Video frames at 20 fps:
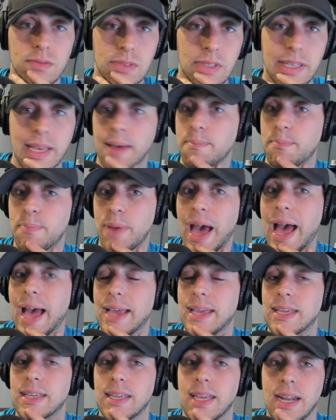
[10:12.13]
get
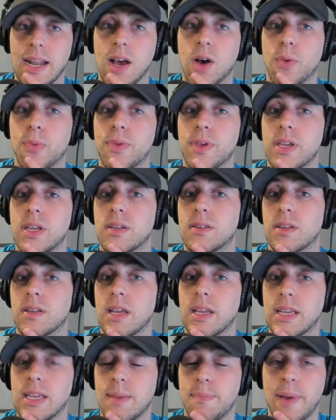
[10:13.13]
back and get healthy and,
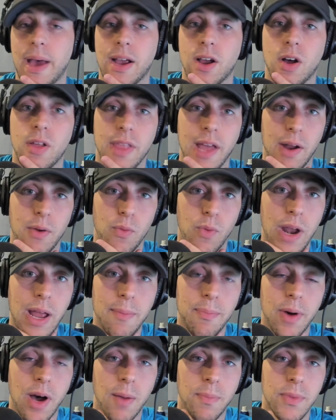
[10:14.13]
and get back on that
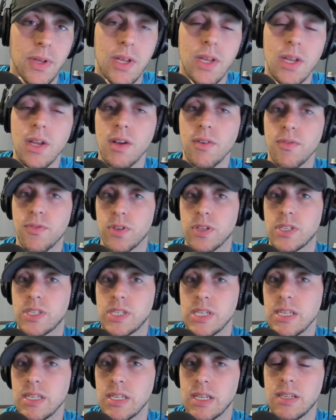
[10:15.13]
ramp up for the
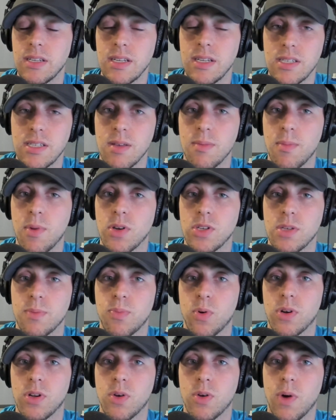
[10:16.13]
season is the most
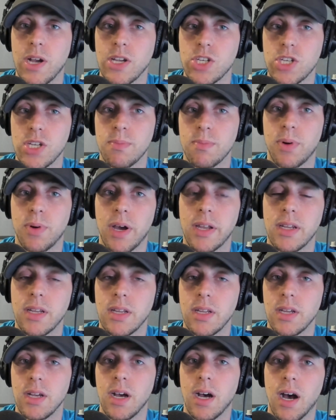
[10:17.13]
important question. But
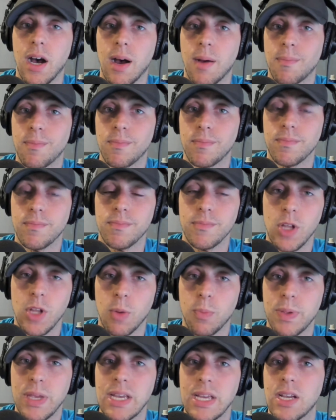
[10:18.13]
um, you know,
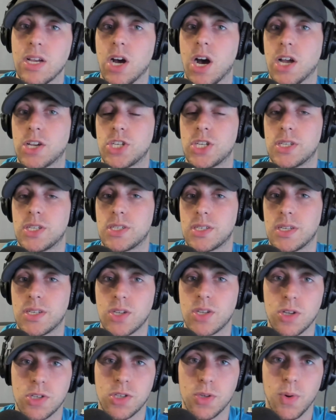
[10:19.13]
being cautious is
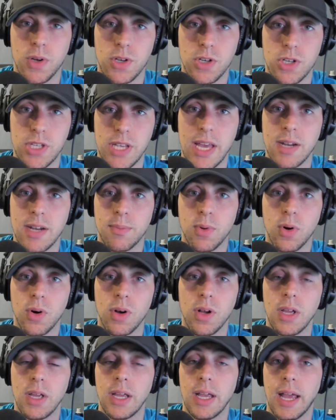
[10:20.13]
also understandable,
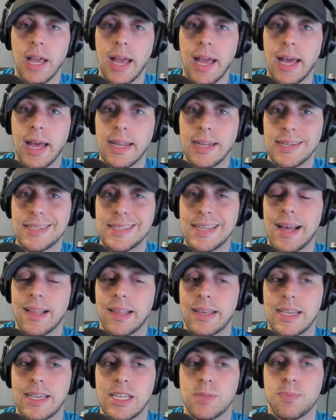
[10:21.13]
and it's not
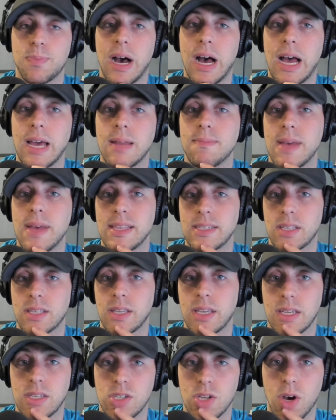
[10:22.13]
like he's behind
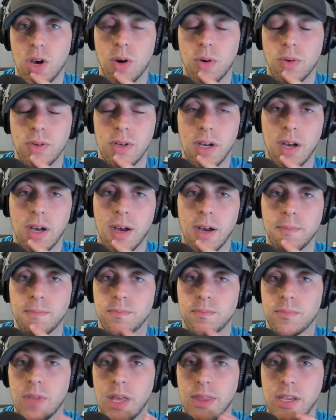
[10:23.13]
mentally. So um,
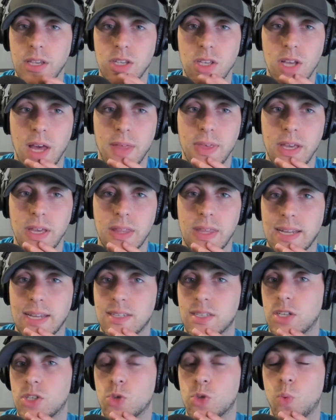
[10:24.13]
I think I think that
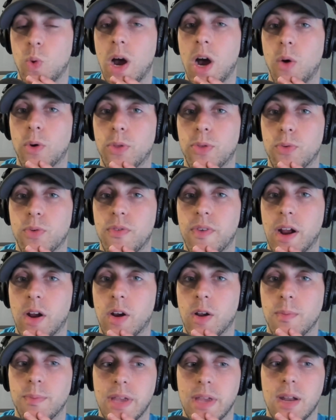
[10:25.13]
sits well with Rivera
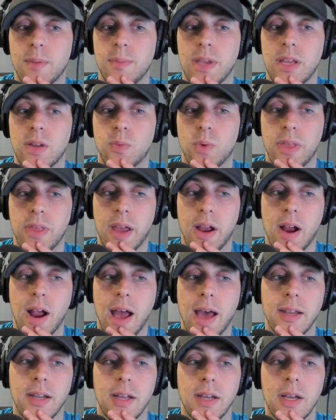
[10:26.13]
and Bieniemy and where they're
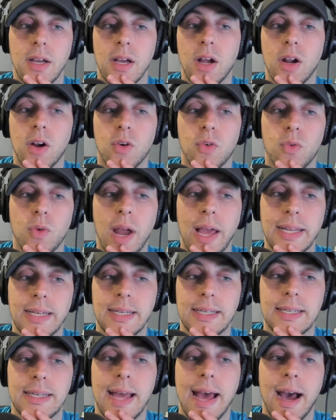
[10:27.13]
at right
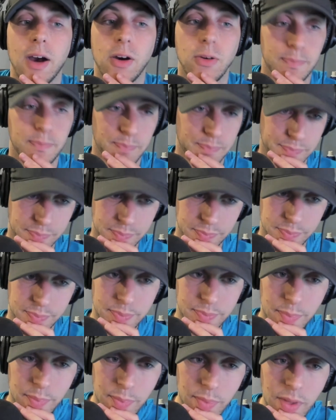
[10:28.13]
now.
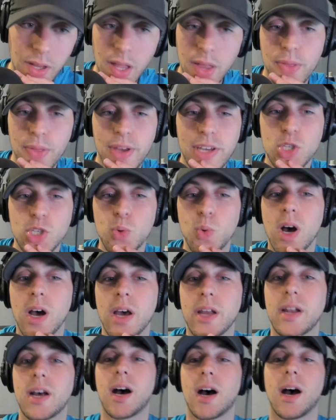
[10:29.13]
This
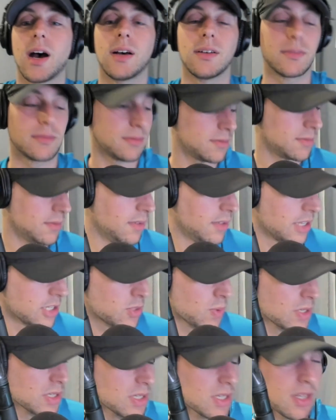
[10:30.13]
one, uh, this
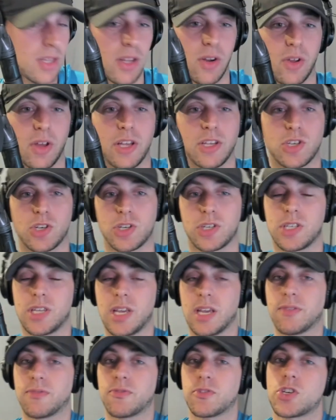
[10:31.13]
one's a little
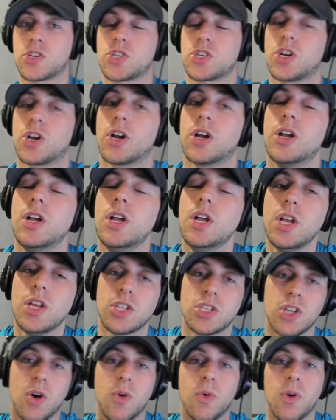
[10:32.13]
interesting for sure.
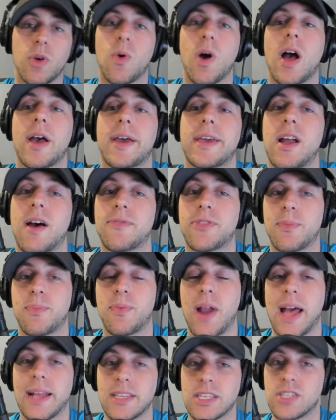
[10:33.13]
So we're walking off the
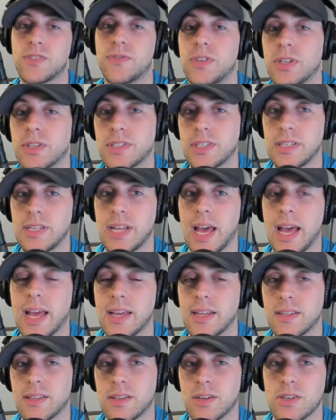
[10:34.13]
practice field today,
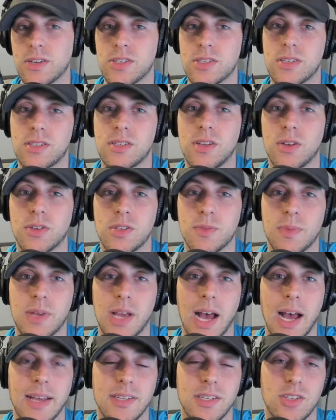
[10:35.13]
and there's you know some
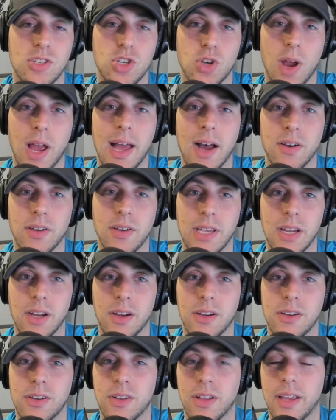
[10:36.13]
guys in tryout
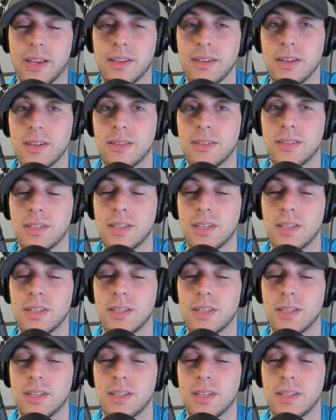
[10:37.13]
gear, and you're like, oh,